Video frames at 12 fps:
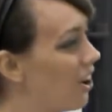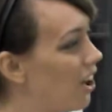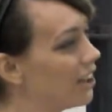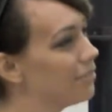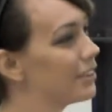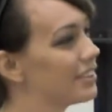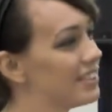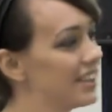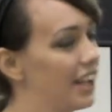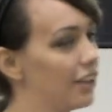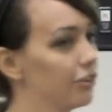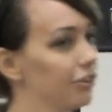All of us
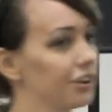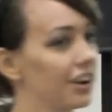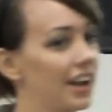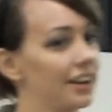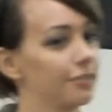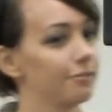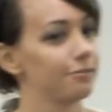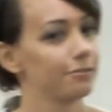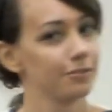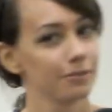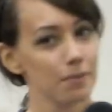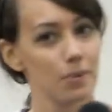together are kind of,
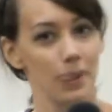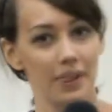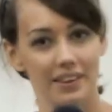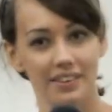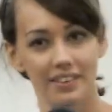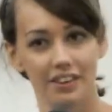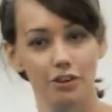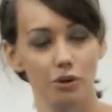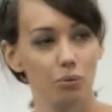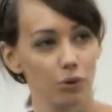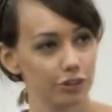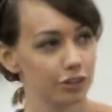
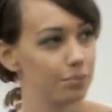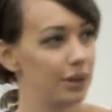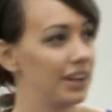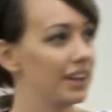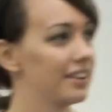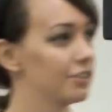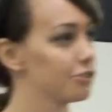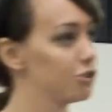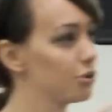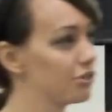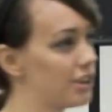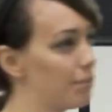worshiping, and there's
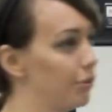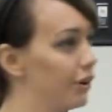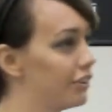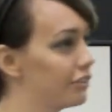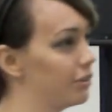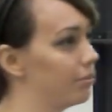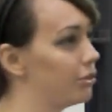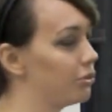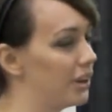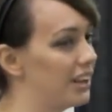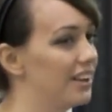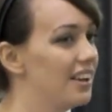no separation
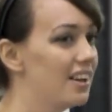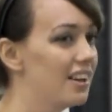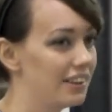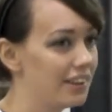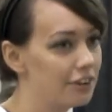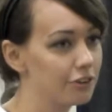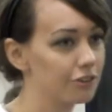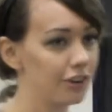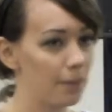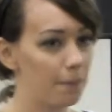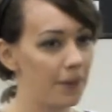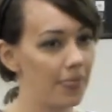between
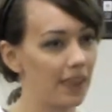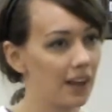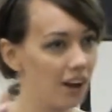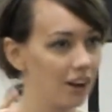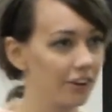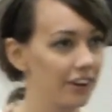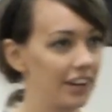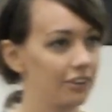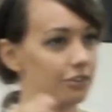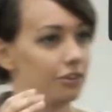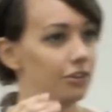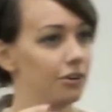leadership and the
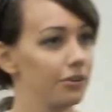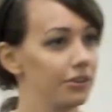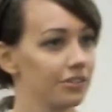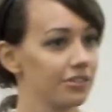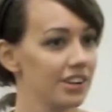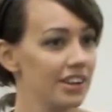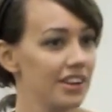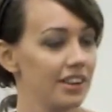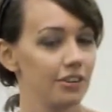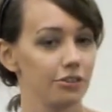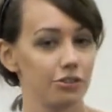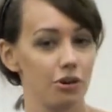congregation.
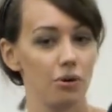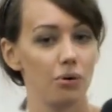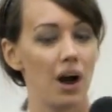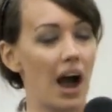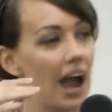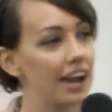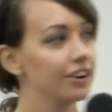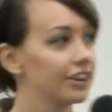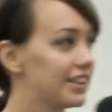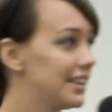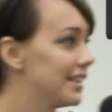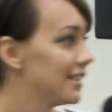There's no
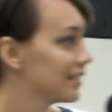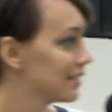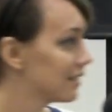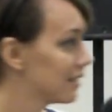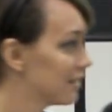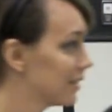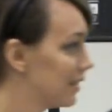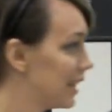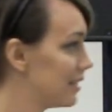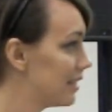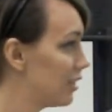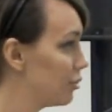hierarchy
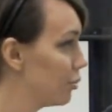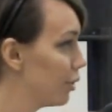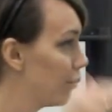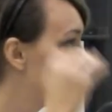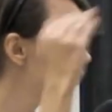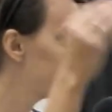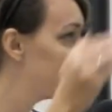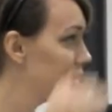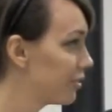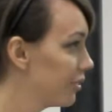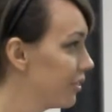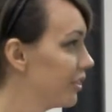that says we're more
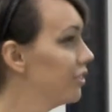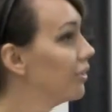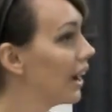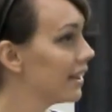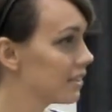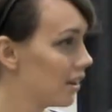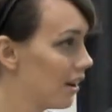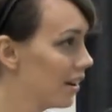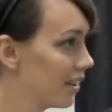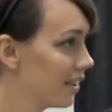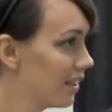spiritual than you guys are.